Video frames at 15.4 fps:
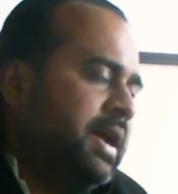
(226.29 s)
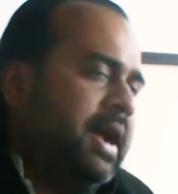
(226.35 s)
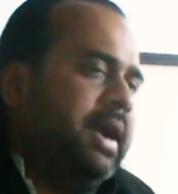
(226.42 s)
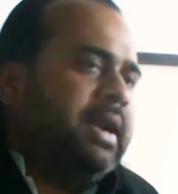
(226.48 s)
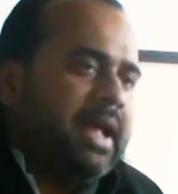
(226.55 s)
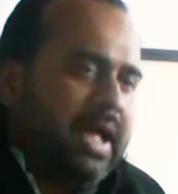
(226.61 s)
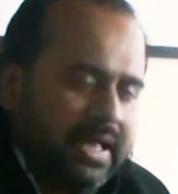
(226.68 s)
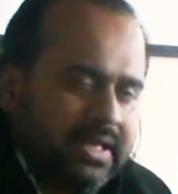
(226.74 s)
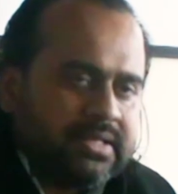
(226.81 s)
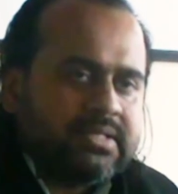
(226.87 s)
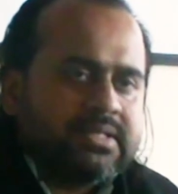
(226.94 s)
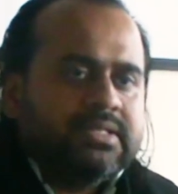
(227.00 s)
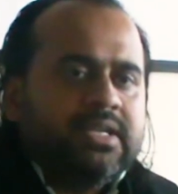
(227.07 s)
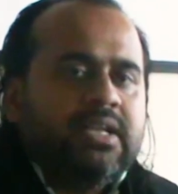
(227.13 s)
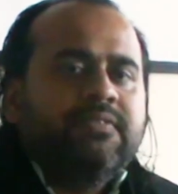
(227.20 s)
And hence,
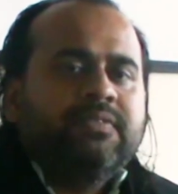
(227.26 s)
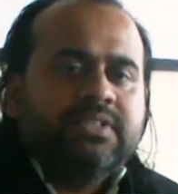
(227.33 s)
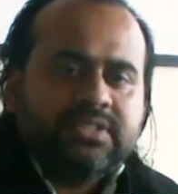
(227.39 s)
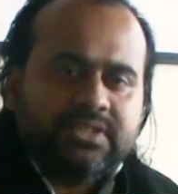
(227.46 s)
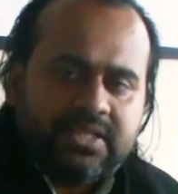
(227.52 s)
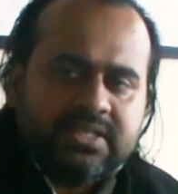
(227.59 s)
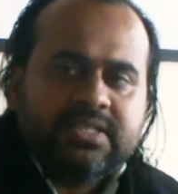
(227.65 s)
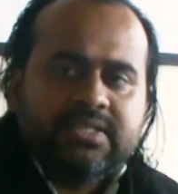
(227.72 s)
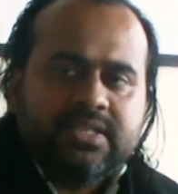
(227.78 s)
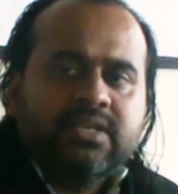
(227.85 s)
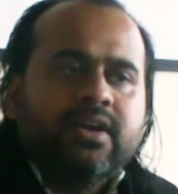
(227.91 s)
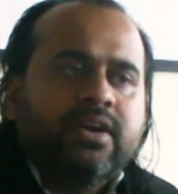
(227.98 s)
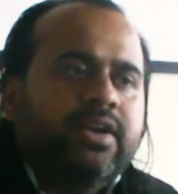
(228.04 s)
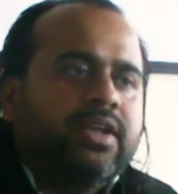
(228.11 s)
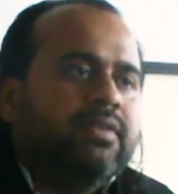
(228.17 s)
selfishness is a
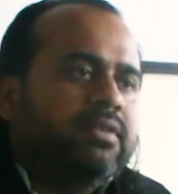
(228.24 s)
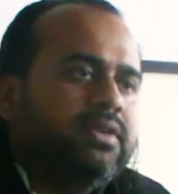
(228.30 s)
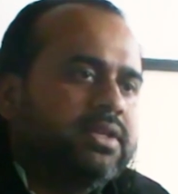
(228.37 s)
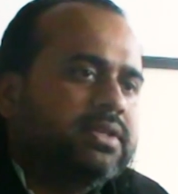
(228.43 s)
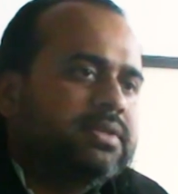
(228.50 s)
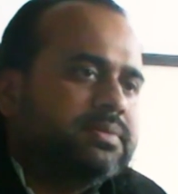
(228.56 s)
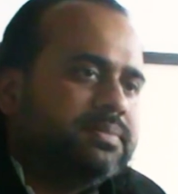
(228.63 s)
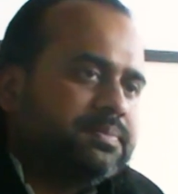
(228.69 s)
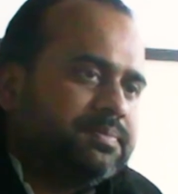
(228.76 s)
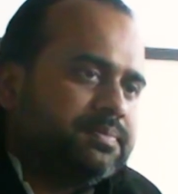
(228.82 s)
dirty word.